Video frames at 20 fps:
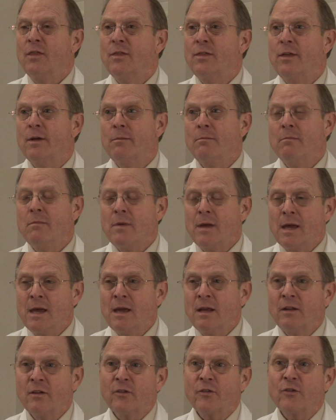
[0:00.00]
the
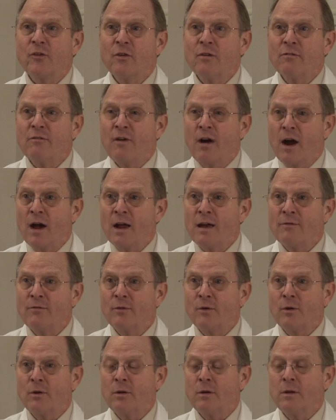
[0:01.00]
mean
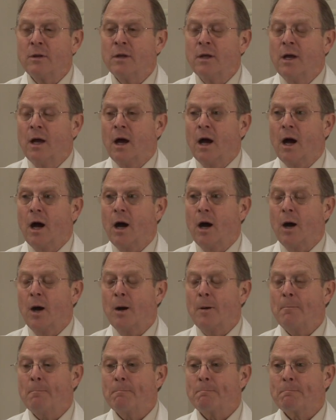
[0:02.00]
survival
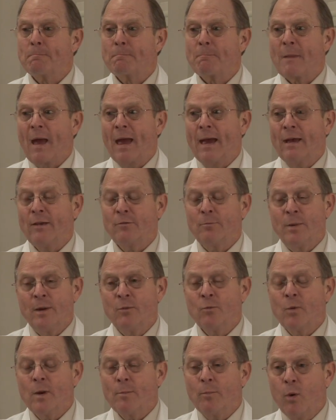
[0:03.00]
has
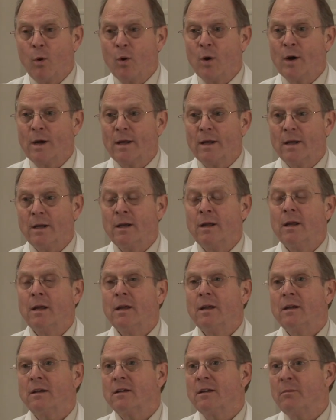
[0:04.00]
been reported
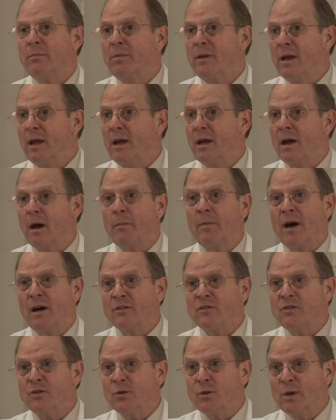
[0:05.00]
to be
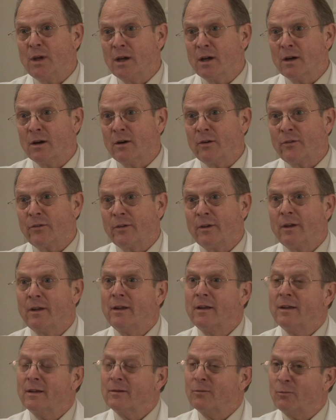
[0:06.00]
about 2 years.
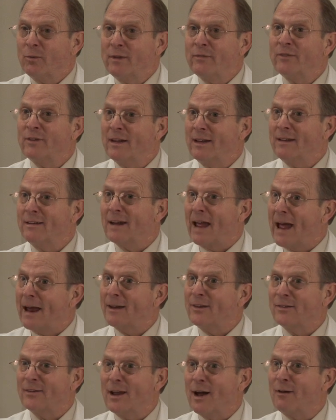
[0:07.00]
We've seen
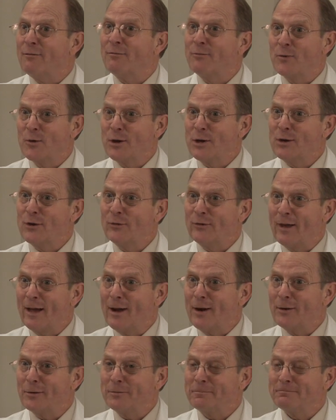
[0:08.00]
Hattie's now 4 years
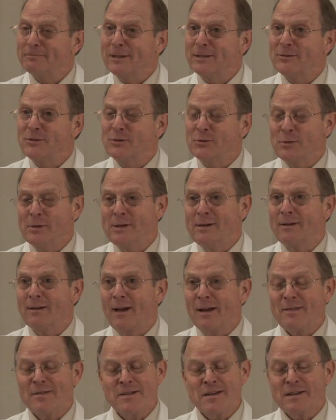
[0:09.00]
out and doing,
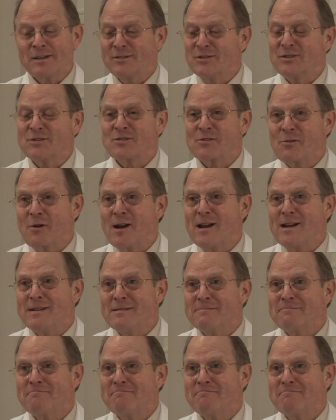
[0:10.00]
I think, just great.